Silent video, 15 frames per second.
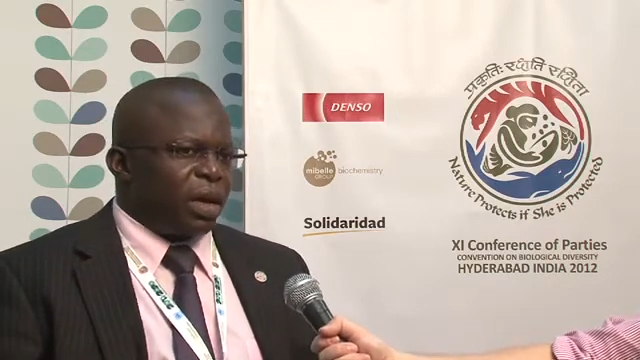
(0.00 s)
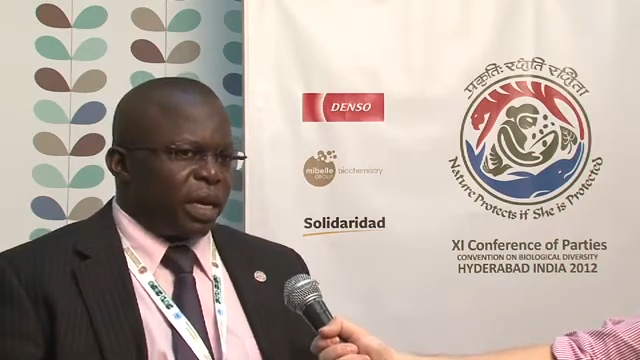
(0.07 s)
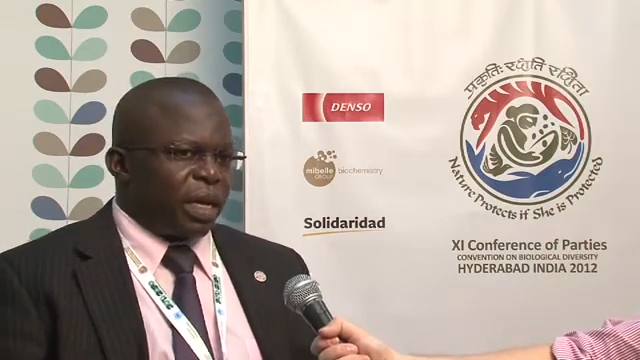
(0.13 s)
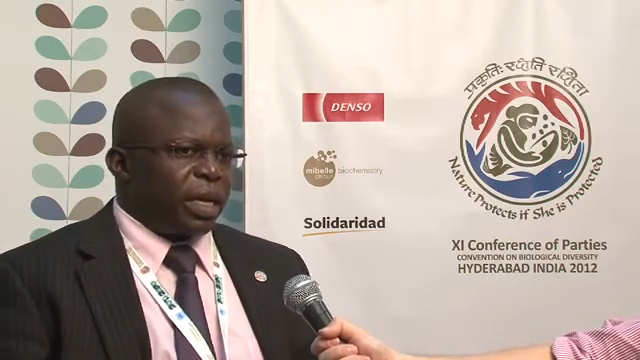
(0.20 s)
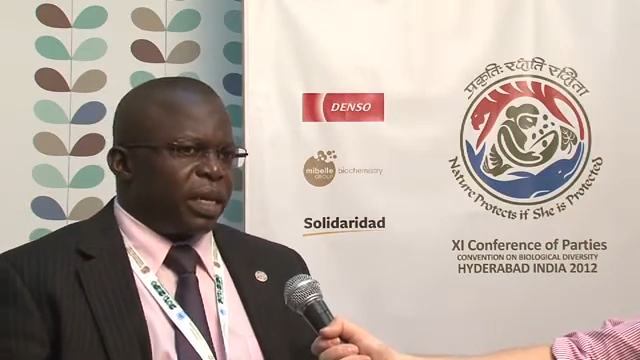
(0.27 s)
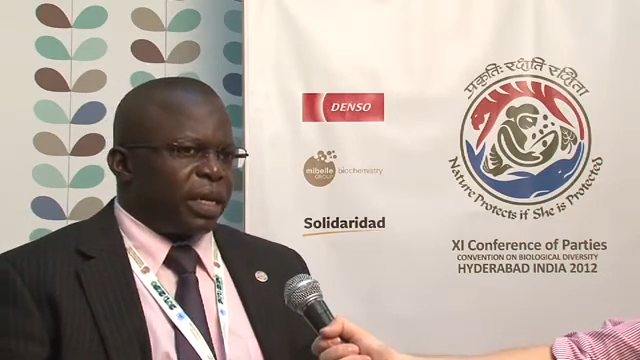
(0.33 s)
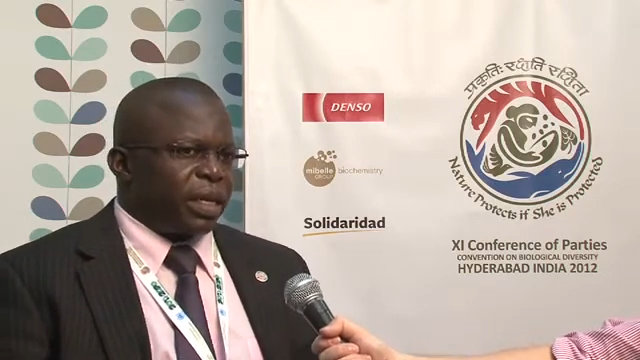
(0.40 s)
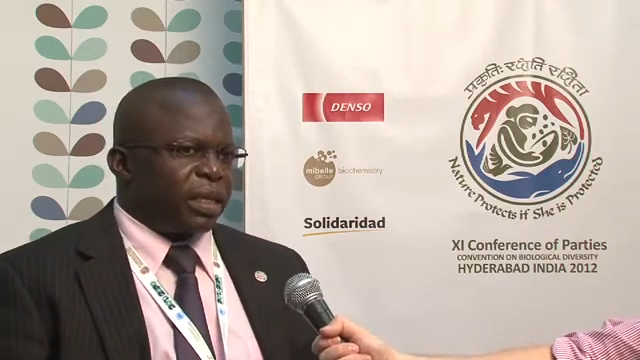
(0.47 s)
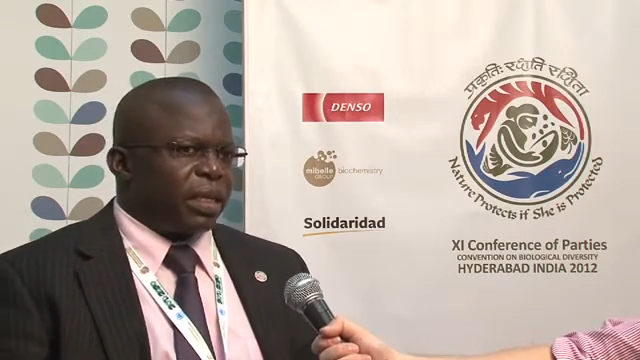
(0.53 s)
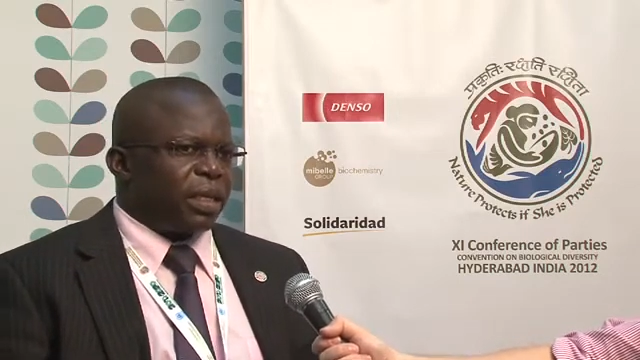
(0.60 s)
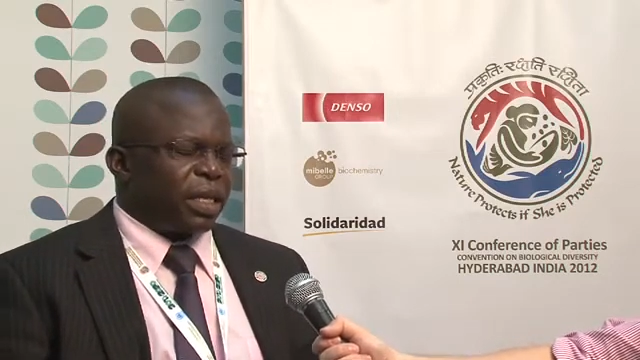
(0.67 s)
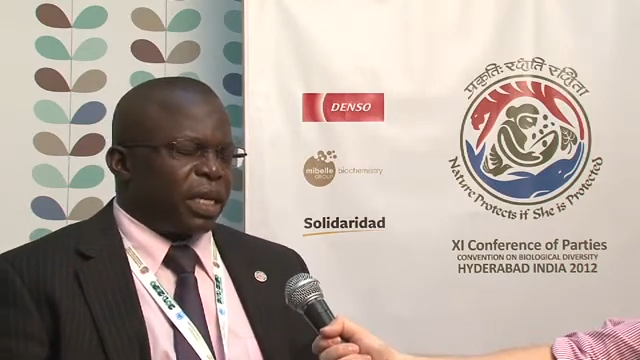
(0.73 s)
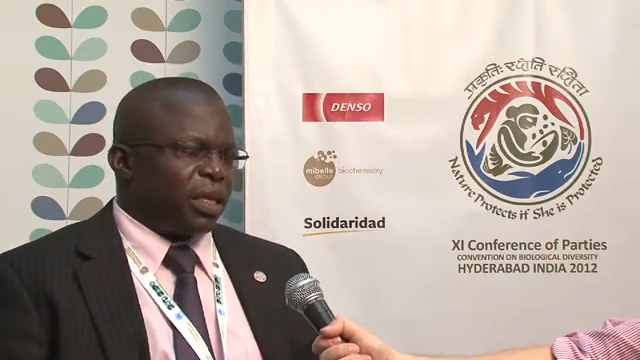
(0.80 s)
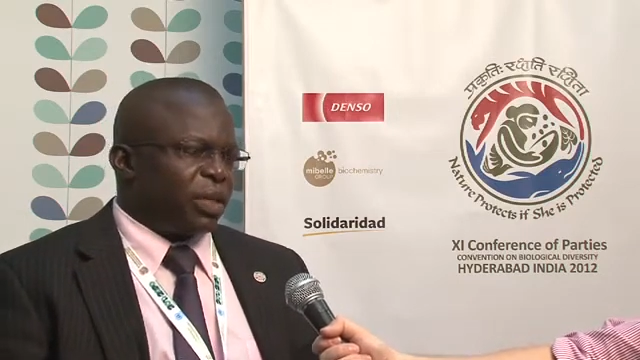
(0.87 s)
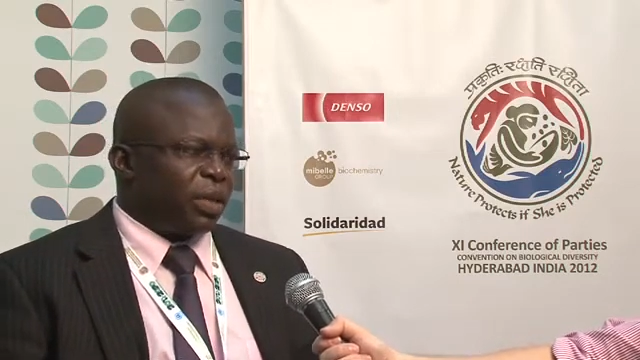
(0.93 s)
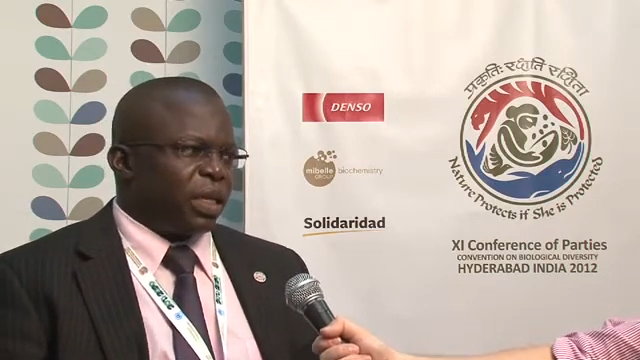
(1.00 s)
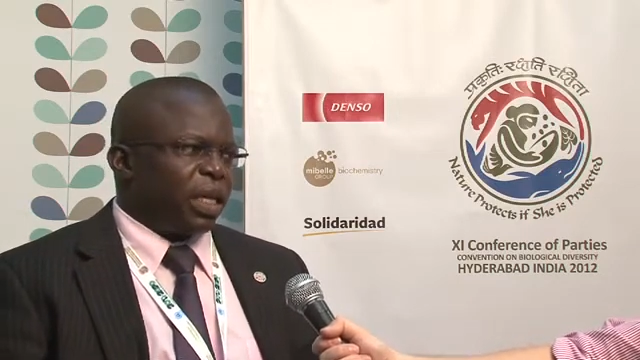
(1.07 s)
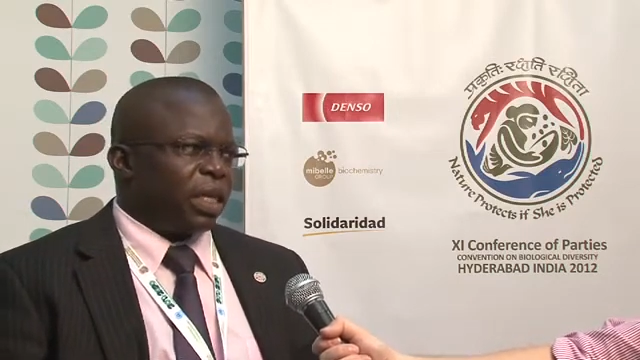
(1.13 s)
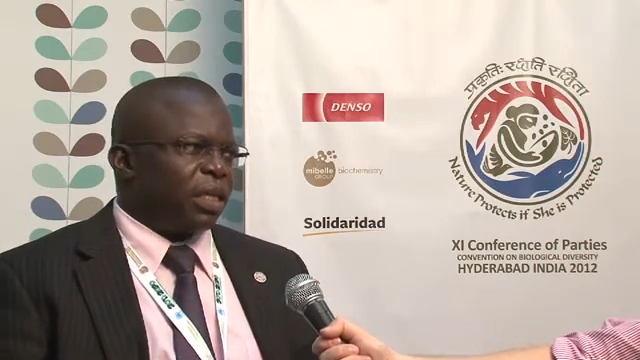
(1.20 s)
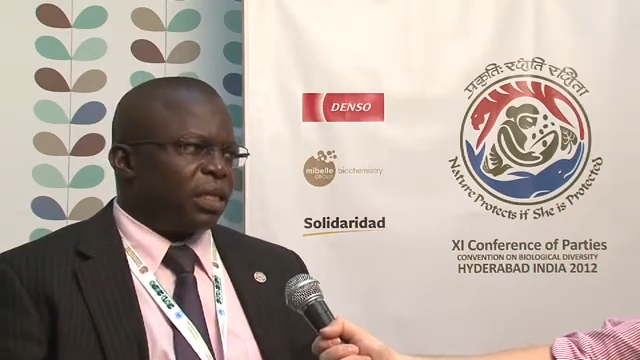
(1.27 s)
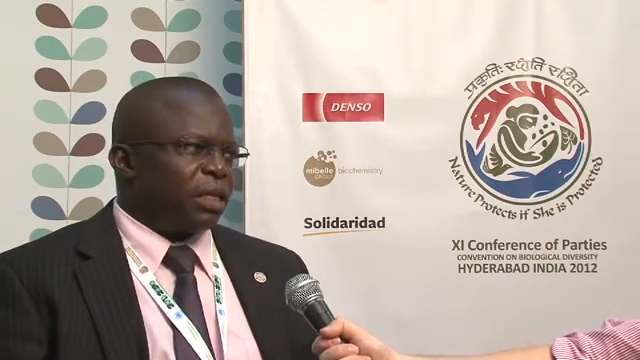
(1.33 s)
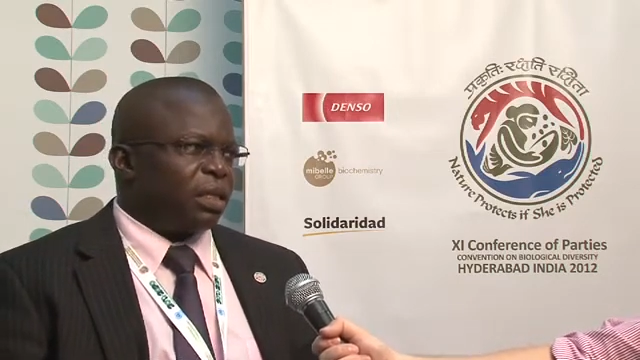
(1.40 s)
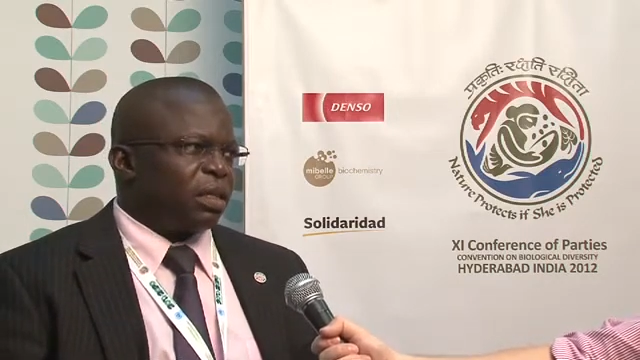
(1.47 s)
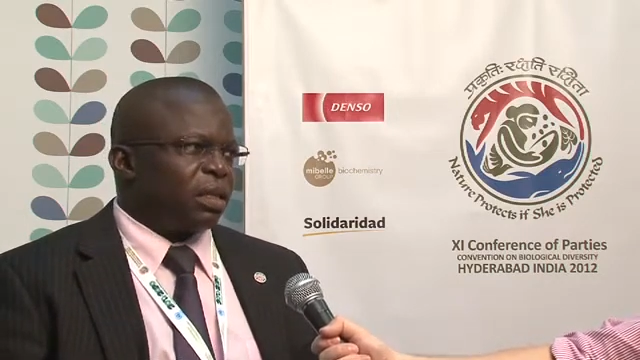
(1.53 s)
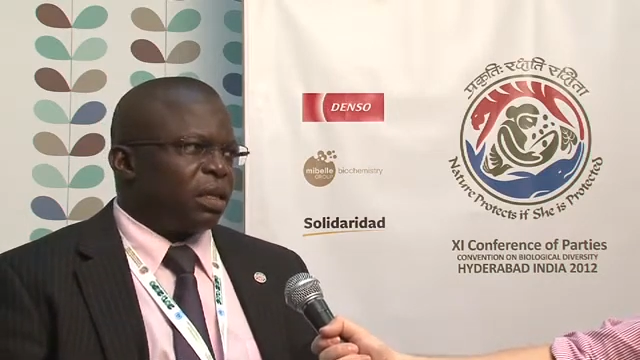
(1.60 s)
under discussion here is